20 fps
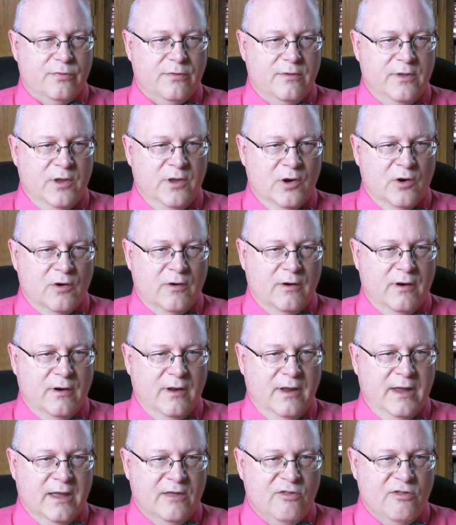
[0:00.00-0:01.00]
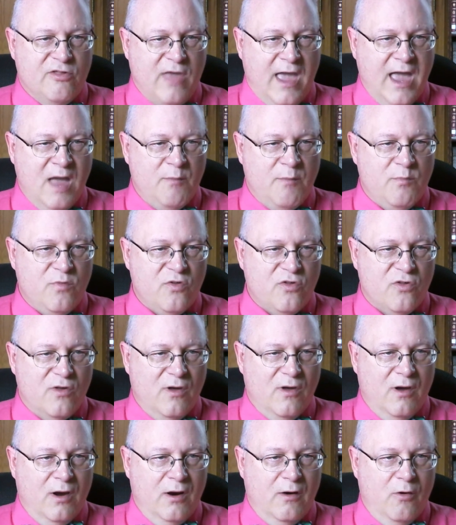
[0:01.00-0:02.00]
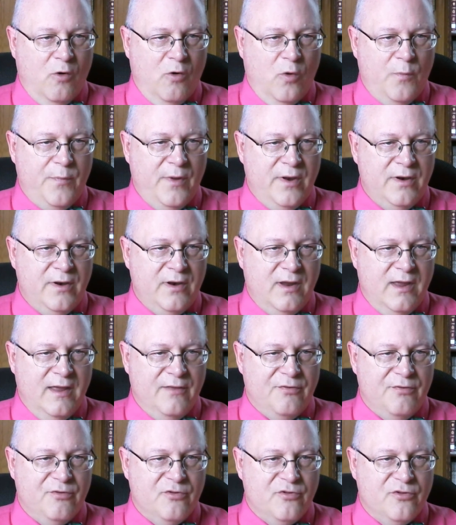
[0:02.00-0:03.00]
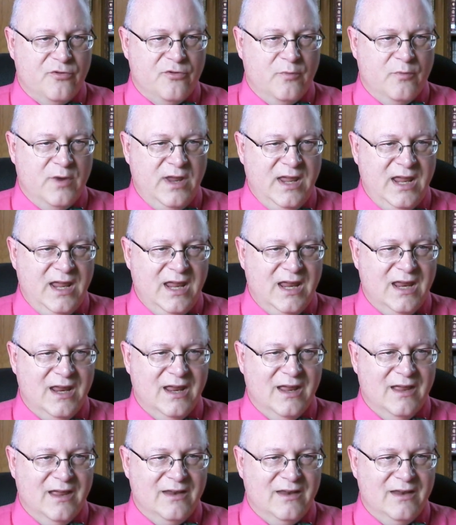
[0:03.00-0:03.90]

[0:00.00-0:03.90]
Your exams are open at 3